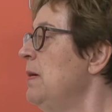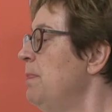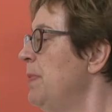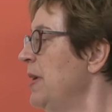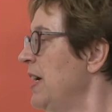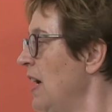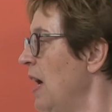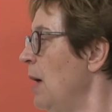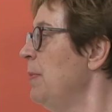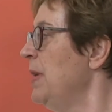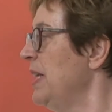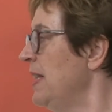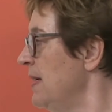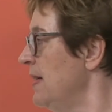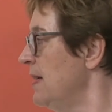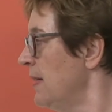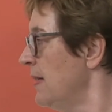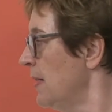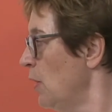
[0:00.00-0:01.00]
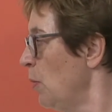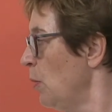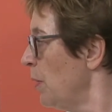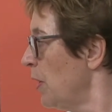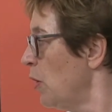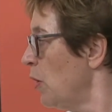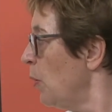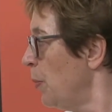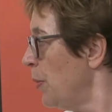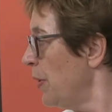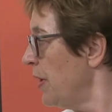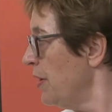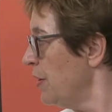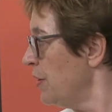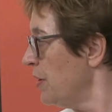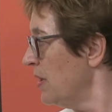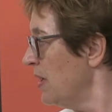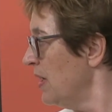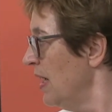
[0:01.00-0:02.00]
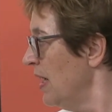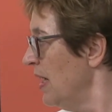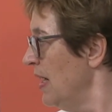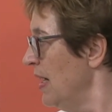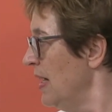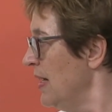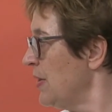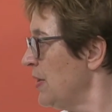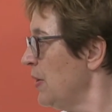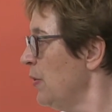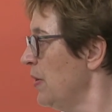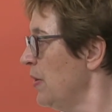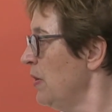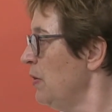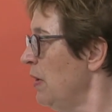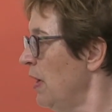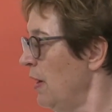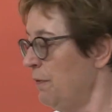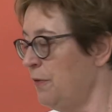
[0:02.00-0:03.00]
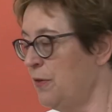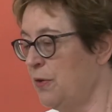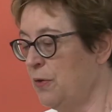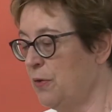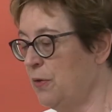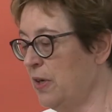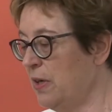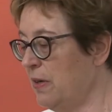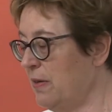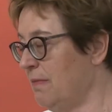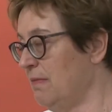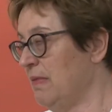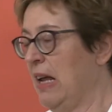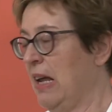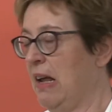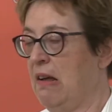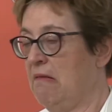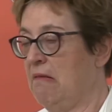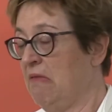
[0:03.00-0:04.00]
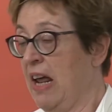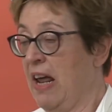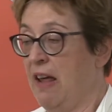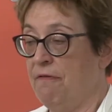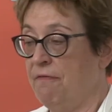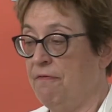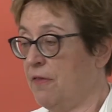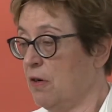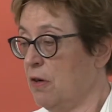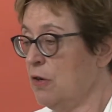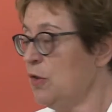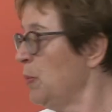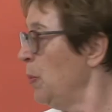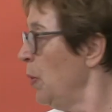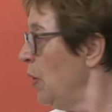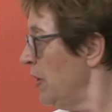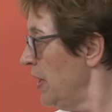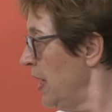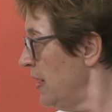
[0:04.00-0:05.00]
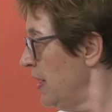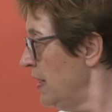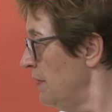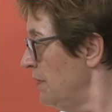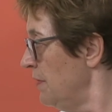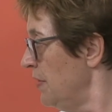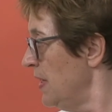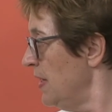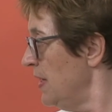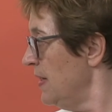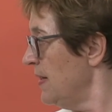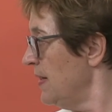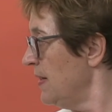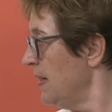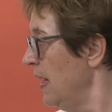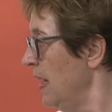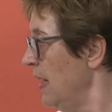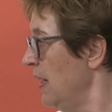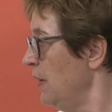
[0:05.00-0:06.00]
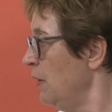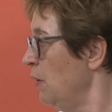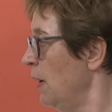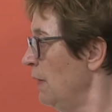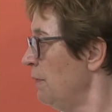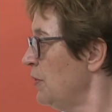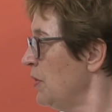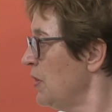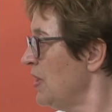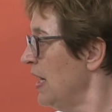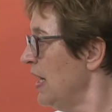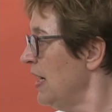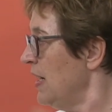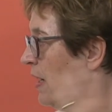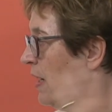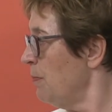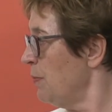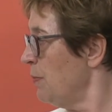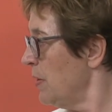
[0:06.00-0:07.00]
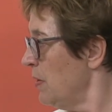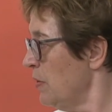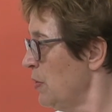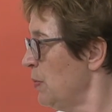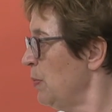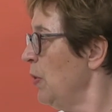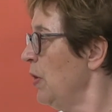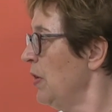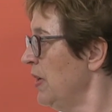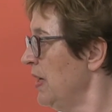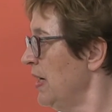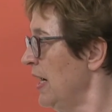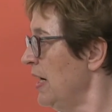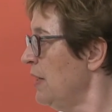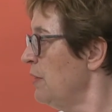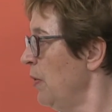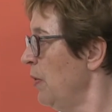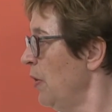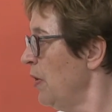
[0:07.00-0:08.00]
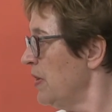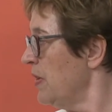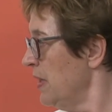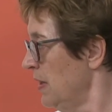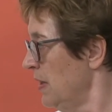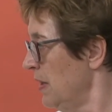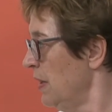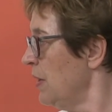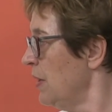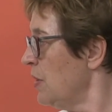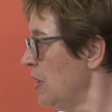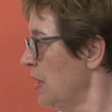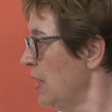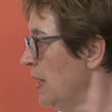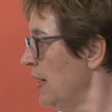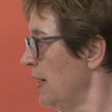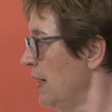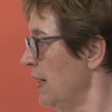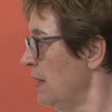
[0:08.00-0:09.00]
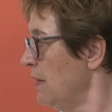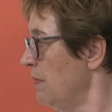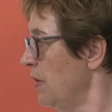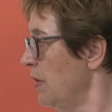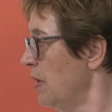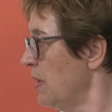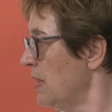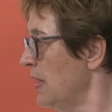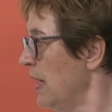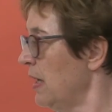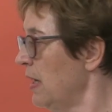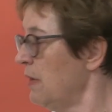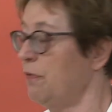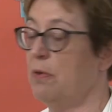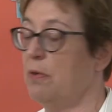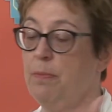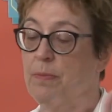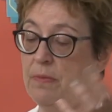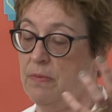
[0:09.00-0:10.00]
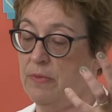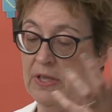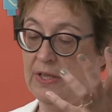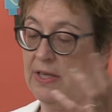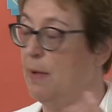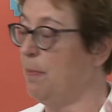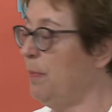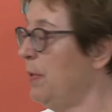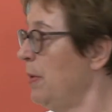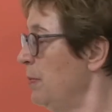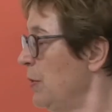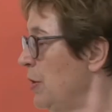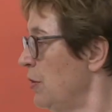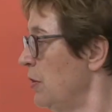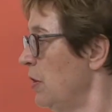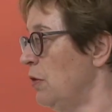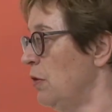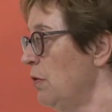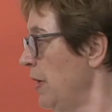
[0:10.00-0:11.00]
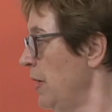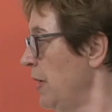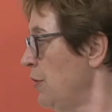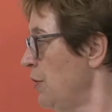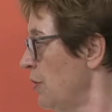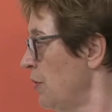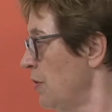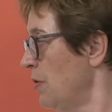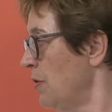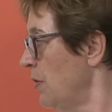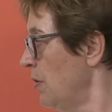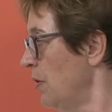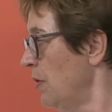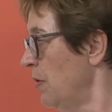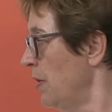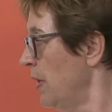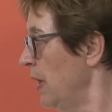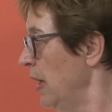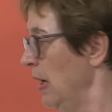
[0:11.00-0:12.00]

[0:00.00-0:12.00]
become at least a global cooperation. So you have to have cross-border activities, you have to set up cross-border networks, international networks, like, for example, Mission Innovation, or